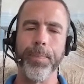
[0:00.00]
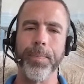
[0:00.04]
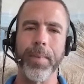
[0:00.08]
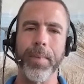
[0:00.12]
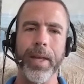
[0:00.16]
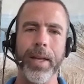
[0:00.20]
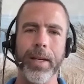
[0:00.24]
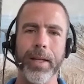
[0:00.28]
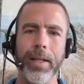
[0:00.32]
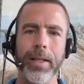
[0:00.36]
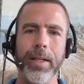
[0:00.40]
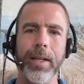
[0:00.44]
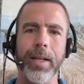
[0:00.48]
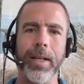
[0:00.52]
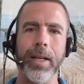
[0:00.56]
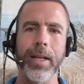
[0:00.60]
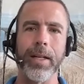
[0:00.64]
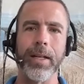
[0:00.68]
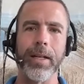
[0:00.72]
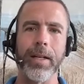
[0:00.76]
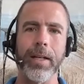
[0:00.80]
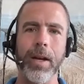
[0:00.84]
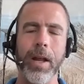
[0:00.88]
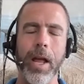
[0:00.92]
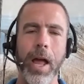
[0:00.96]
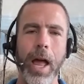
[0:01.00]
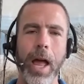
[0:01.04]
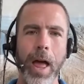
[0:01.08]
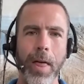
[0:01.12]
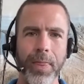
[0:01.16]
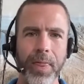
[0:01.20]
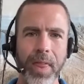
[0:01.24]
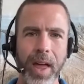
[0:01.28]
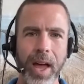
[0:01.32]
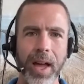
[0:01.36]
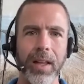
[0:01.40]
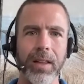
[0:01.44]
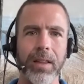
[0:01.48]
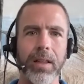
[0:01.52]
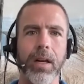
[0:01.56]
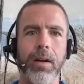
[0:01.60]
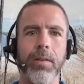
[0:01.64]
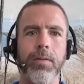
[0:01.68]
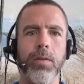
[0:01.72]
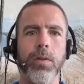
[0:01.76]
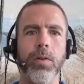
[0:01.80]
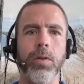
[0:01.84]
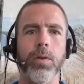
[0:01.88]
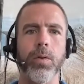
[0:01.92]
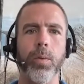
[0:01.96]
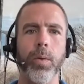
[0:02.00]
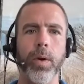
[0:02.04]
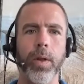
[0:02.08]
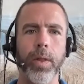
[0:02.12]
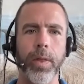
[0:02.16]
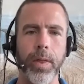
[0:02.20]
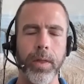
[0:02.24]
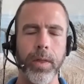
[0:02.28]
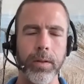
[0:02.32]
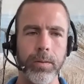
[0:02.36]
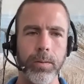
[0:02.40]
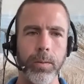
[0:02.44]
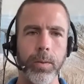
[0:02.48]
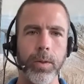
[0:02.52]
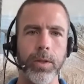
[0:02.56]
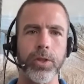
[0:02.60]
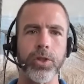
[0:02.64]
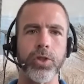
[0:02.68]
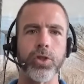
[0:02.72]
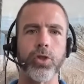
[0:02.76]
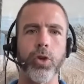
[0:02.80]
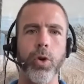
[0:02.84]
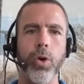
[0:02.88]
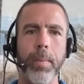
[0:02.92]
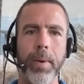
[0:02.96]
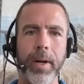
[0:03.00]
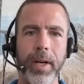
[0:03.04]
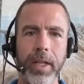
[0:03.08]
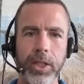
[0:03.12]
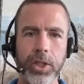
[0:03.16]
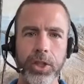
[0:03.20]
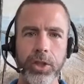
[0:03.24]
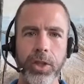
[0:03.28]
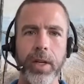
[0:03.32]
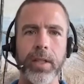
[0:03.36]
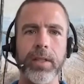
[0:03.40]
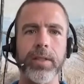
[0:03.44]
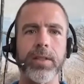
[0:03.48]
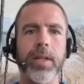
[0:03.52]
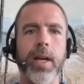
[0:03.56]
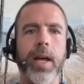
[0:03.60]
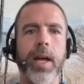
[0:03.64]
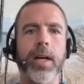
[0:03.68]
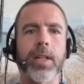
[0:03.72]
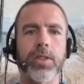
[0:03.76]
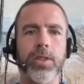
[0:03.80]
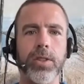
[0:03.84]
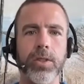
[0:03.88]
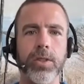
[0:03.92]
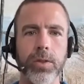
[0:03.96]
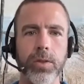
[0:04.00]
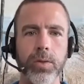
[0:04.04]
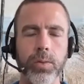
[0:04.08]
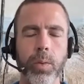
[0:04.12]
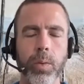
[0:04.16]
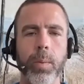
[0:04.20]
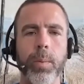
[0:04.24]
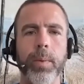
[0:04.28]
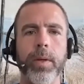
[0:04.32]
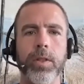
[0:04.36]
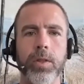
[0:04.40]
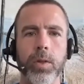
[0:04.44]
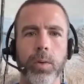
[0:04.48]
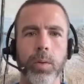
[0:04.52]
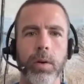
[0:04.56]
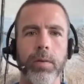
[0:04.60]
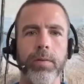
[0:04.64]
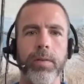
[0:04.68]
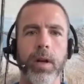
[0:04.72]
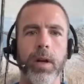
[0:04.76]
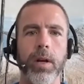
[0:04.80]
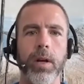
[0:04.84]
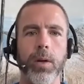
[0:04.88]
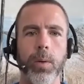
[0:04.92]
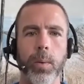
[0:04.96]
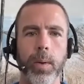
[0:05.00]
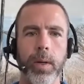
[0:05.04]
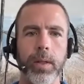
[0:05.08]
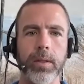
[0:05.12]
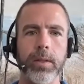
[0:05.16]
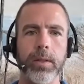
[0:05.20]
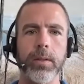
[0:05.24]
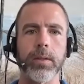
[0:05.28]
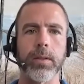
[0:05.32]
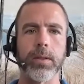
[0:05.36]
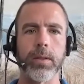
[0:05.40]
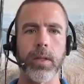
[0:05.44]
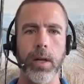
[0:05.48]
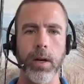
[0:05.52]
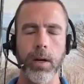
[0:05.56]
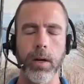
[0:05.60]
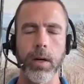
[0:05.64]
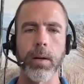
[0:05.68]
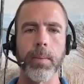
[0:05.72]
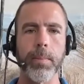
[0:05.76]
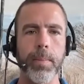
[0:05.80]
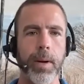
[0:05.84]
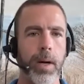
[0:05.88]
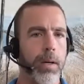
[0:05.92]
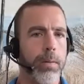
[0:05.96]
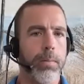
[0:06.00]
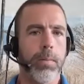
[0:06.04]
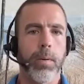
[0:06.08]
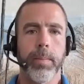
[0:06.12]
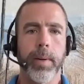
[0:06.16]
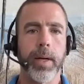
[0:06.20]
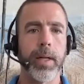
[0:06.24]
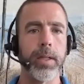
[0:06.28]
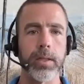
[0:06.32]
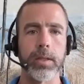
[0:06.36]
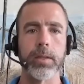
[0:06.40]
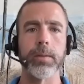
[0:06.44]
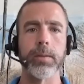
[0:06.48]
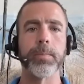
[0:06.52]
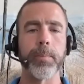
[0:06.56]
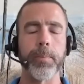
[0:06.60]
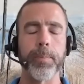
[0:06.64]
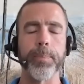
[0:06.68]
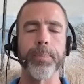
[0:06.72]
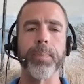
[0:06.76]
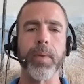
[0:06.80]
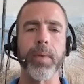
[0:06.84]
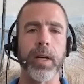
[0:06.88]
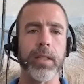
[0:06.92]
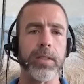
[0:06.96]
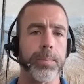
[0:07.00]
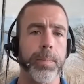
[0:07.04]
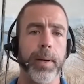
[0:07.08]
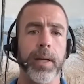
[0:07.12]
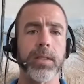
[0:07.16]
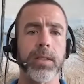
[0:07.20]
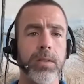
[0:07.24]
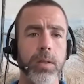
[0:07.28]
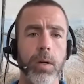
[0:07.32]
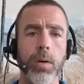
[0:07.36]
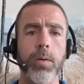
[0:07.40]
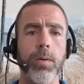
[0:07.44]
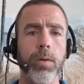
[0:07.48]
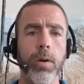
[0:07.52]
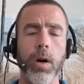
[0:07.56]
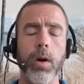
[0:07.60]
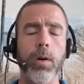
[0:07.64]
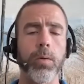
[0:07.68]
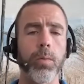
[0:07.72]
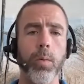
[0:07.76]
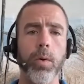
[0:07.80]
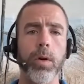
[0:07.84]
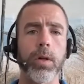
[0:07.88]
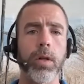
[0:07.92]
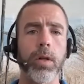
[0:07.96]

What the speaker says: It at that level with so many transactions, when we do our valuations, they are comparable based. It's based on what